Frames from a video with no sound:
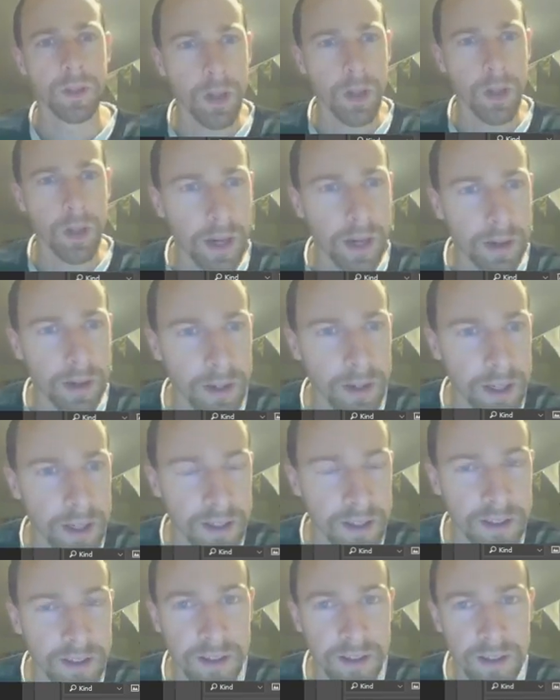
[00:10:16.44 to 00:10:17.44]
Alright,
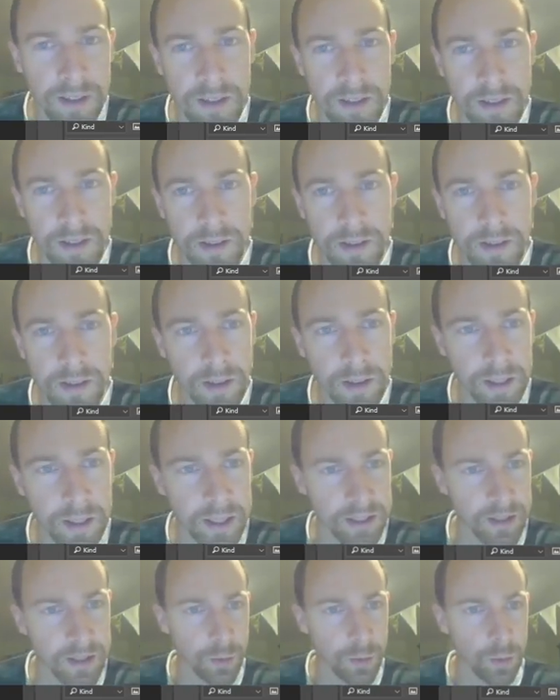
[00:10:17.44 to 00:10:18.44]
it's
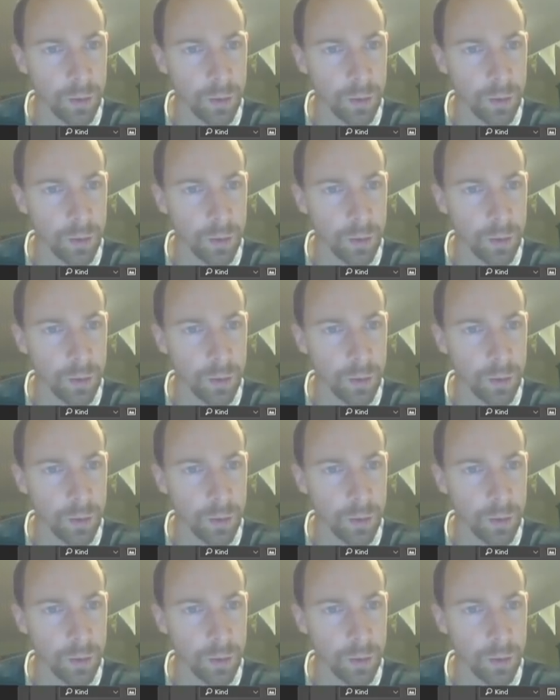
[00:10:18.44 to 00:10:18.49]
selected